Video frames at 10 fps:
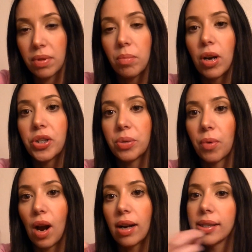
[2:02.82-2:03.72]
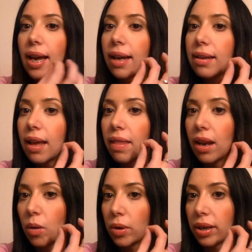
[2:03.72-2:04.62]
the brush in peroxide, and then
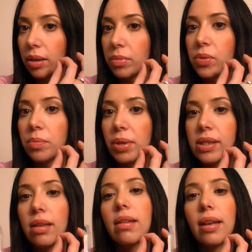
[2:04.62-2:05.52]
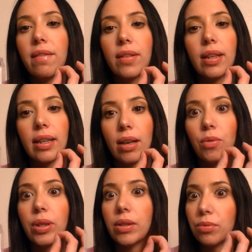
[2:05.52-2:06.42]
I'll work it in between my teeth, and I feel like that
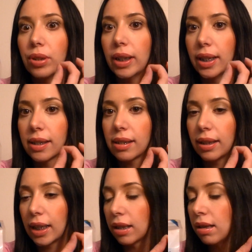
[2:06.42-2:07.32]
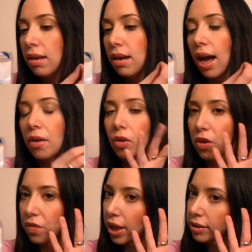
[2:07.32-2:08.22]
really gets clean. I don't know
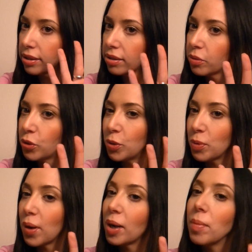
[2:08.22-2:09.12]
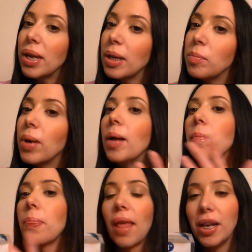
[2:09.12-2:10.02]
if that's super recommended, but
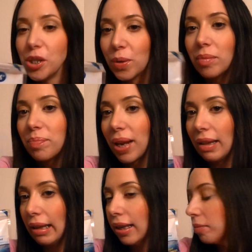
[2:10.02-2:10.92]
I do it. I like it.